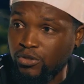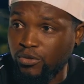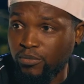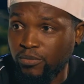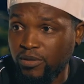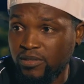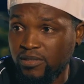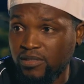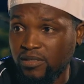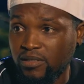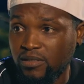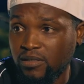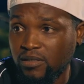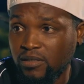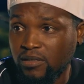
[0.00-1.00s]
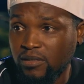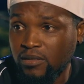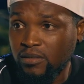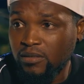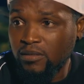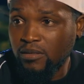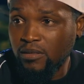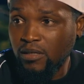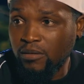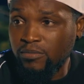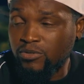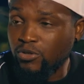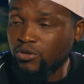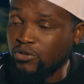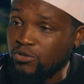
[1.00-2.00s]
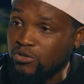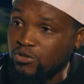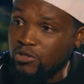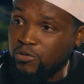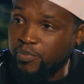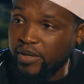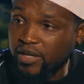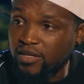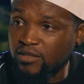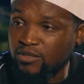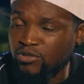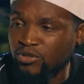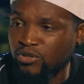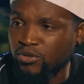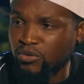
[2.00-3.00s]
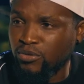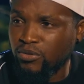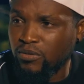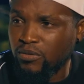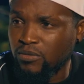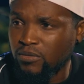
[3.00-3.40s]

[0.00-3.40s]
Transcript: to you, Mercy. I'm so used to speaking to you.